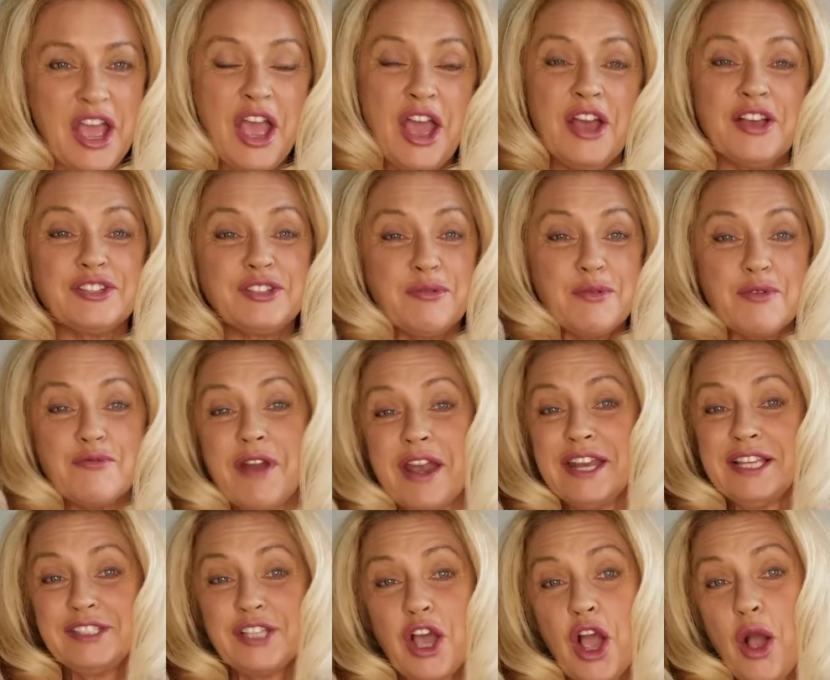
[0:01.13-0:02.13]
So we're ready
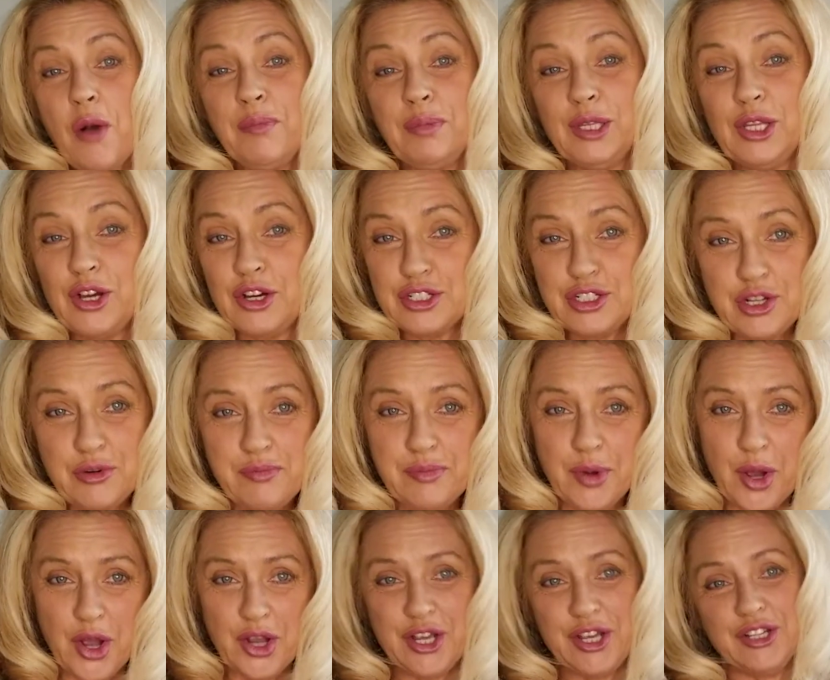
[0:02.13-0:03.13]
to upload your
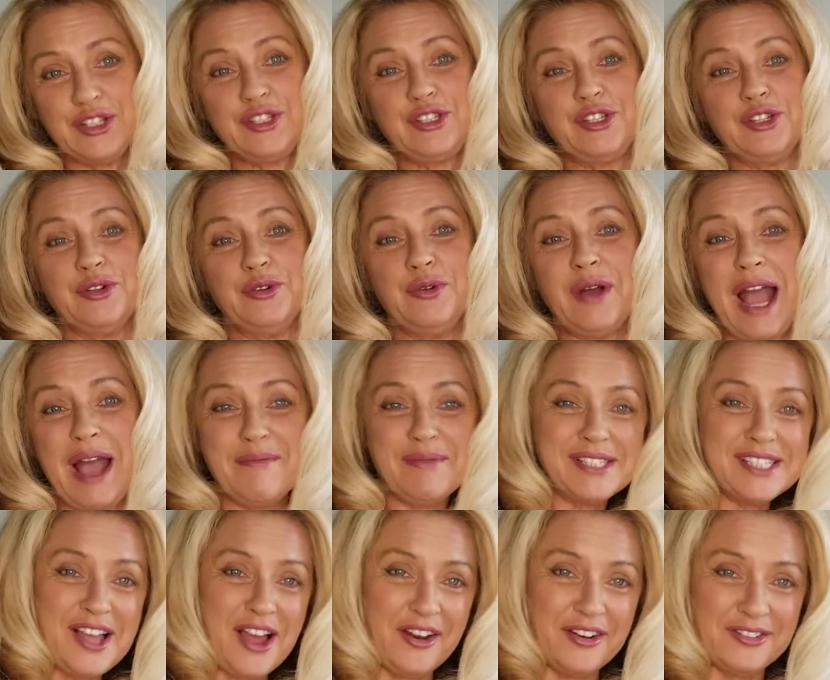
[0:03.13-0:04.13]
book to
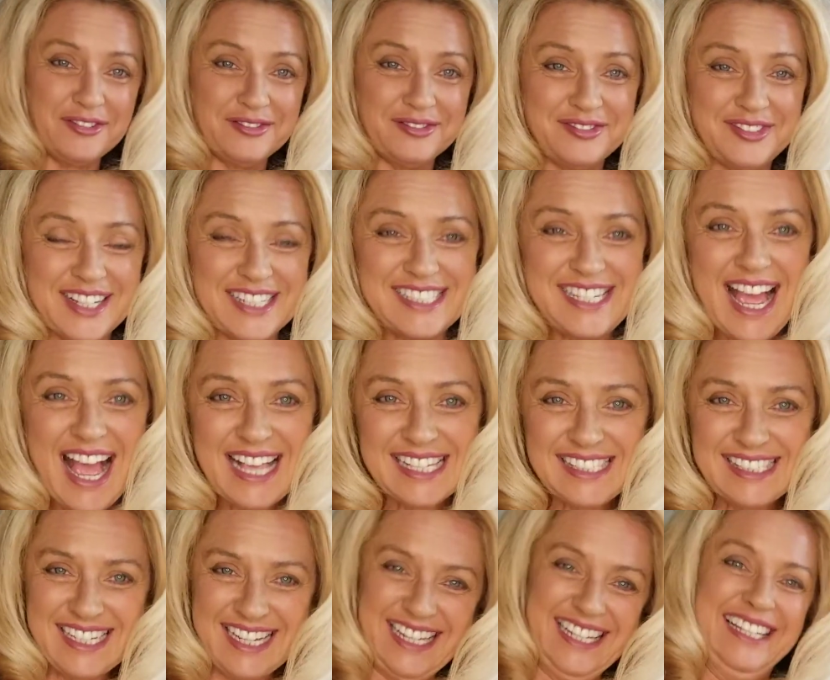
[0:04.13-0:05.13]
Amazon.
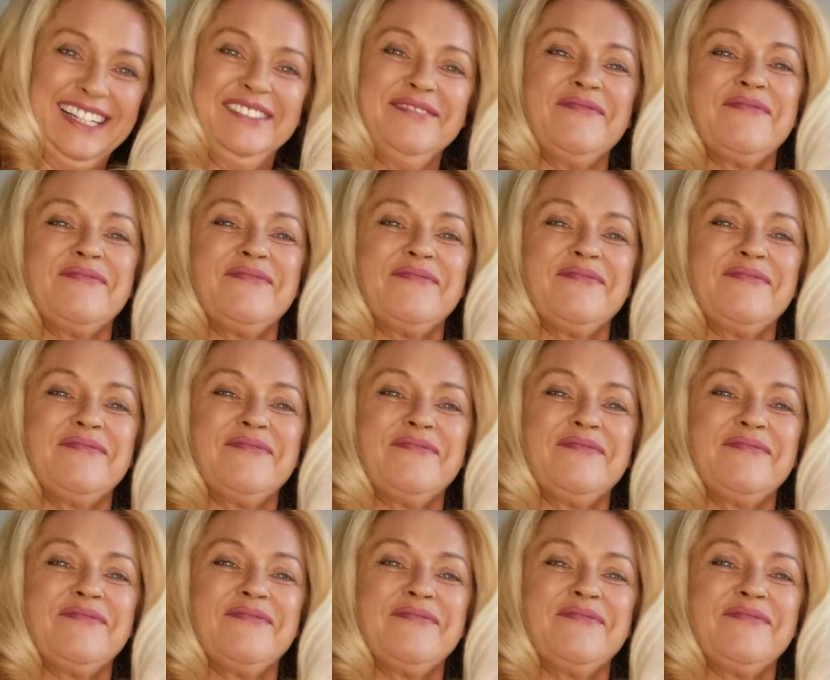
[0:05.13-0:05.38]
Fantastic.